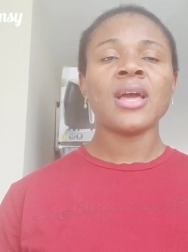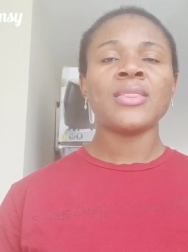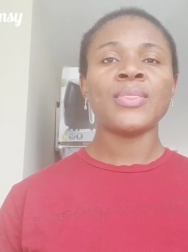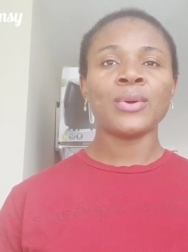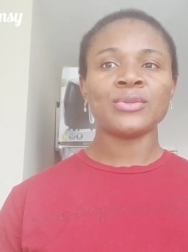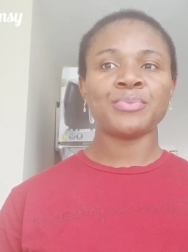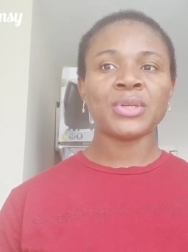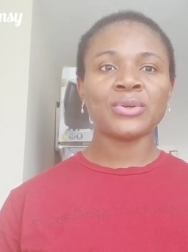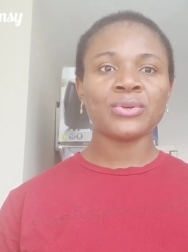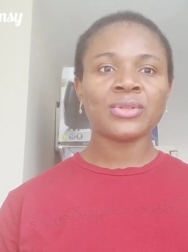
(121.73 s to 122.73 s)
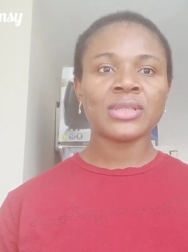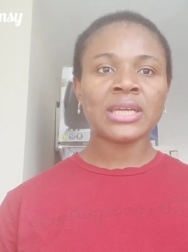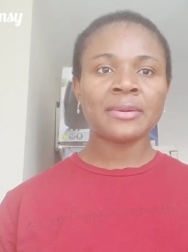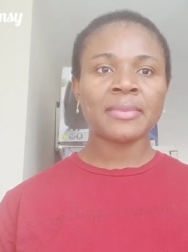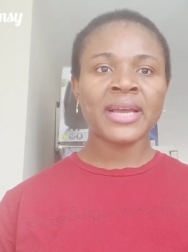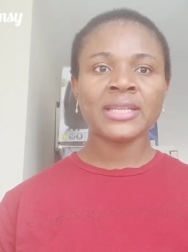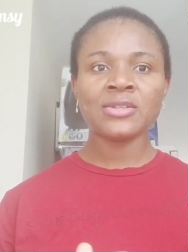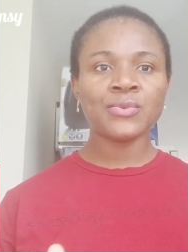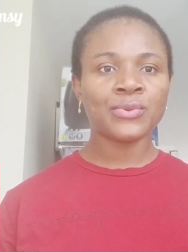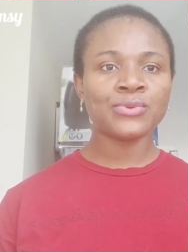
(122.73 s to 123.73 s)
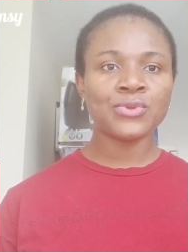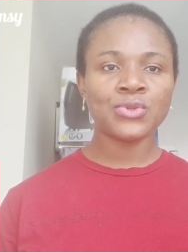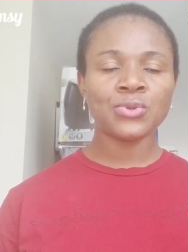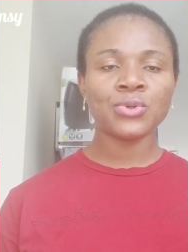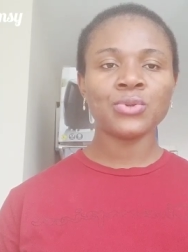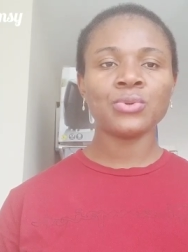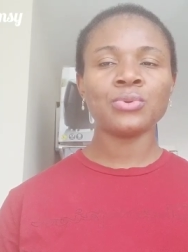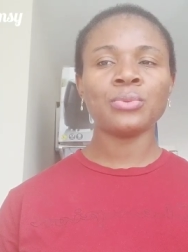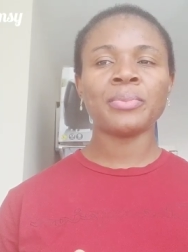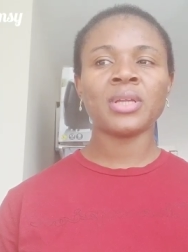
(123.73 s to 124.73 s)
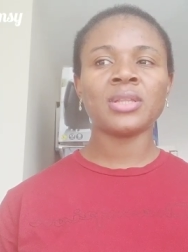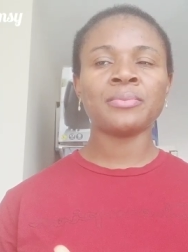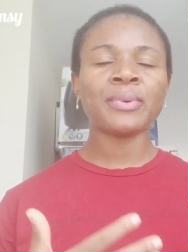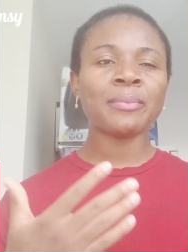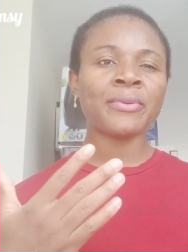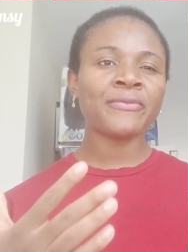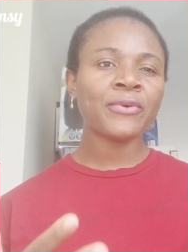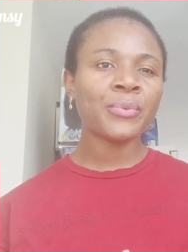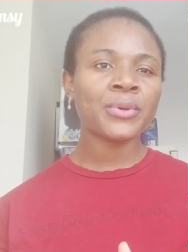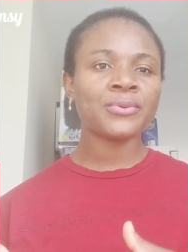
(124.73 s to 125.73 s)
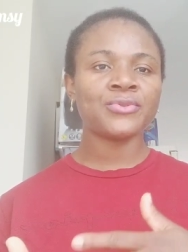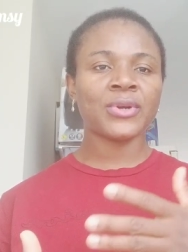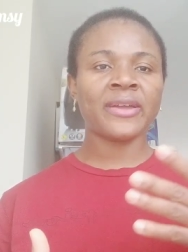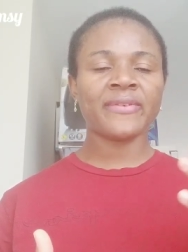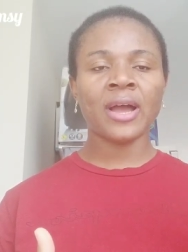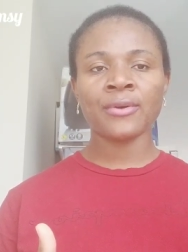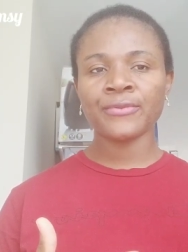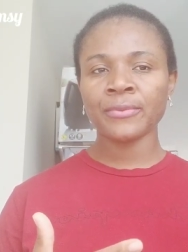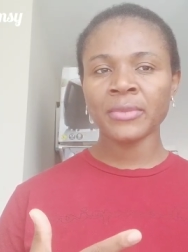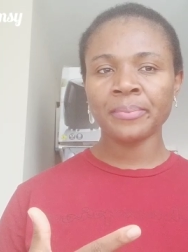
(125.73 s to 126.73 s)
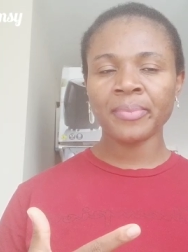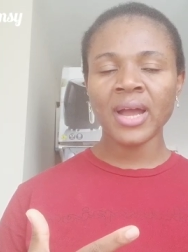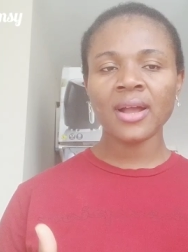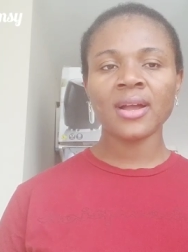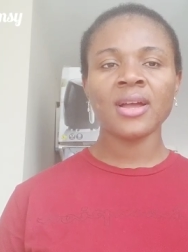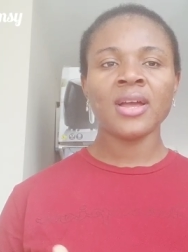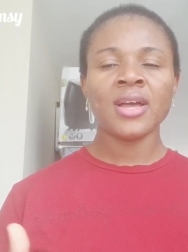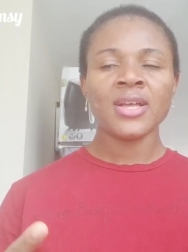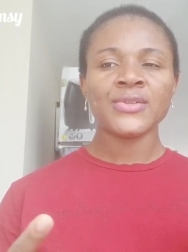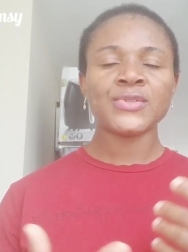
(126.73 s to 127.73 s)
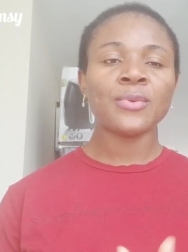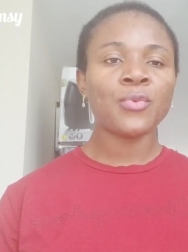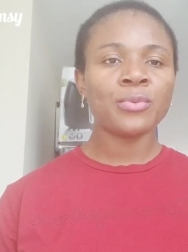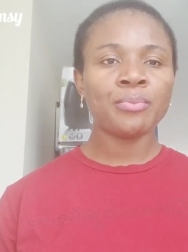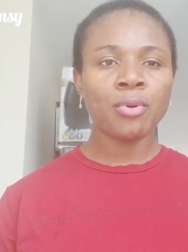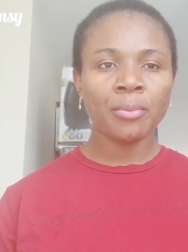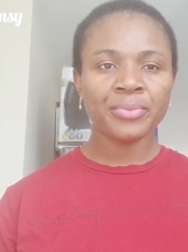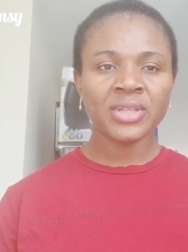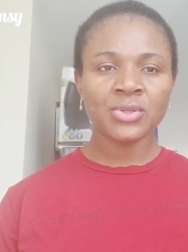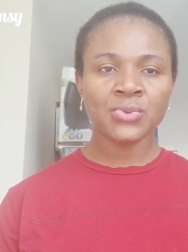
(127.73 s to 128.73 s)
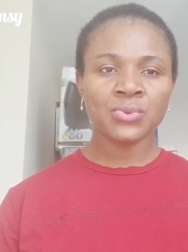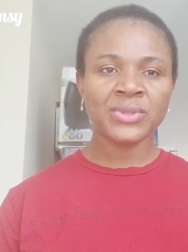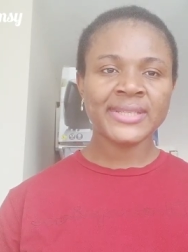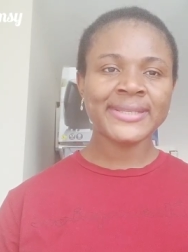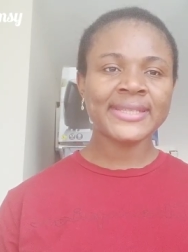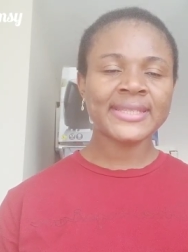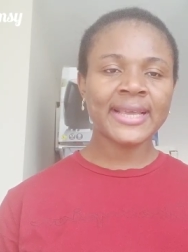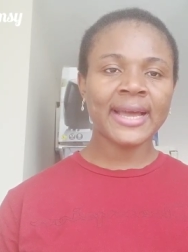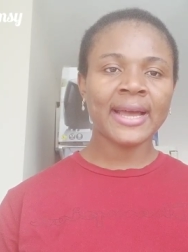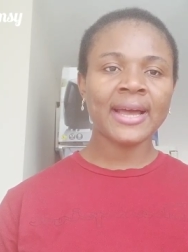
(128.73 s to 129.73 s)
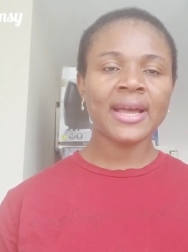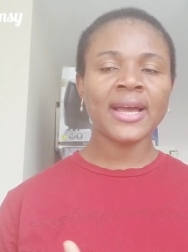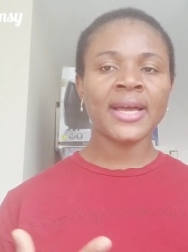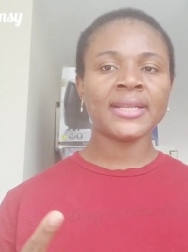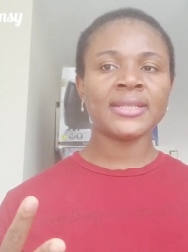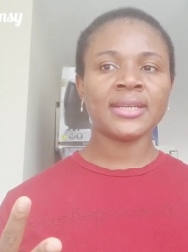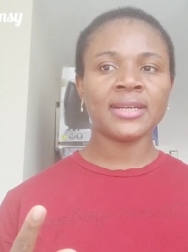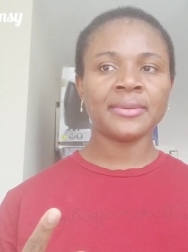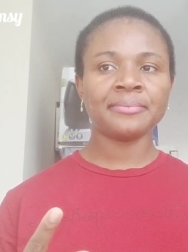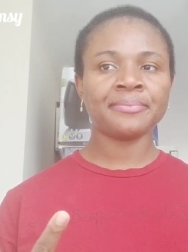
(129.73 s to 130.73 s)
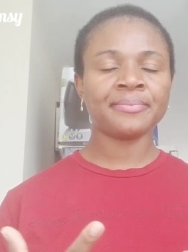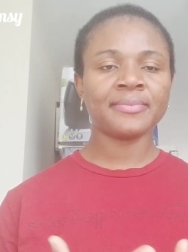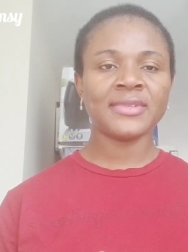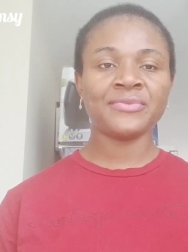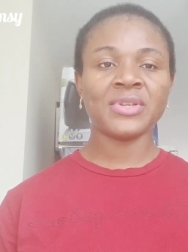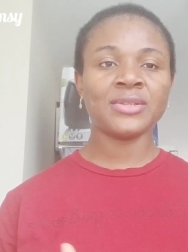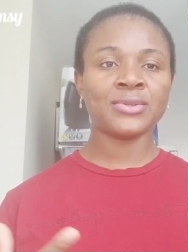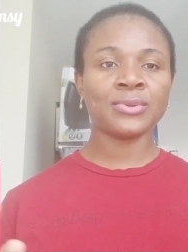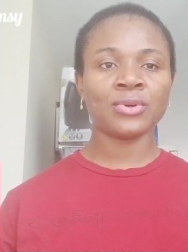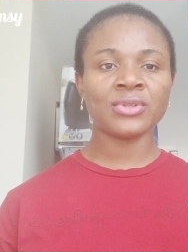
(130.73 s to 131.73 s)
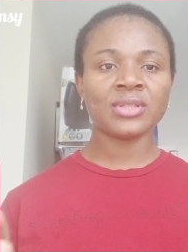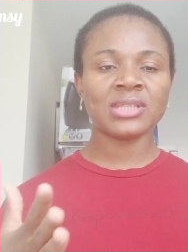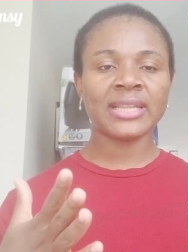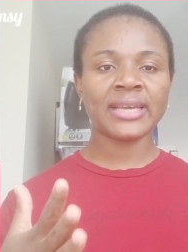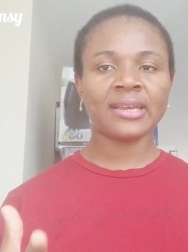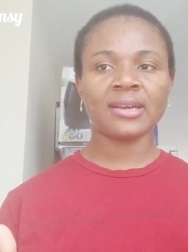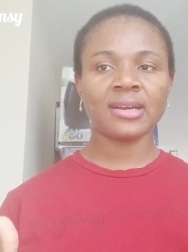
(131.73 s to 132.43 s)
not because I didn't want to show you, but before we could drive out from the park, someone bumped into Titi's car, and it really took us like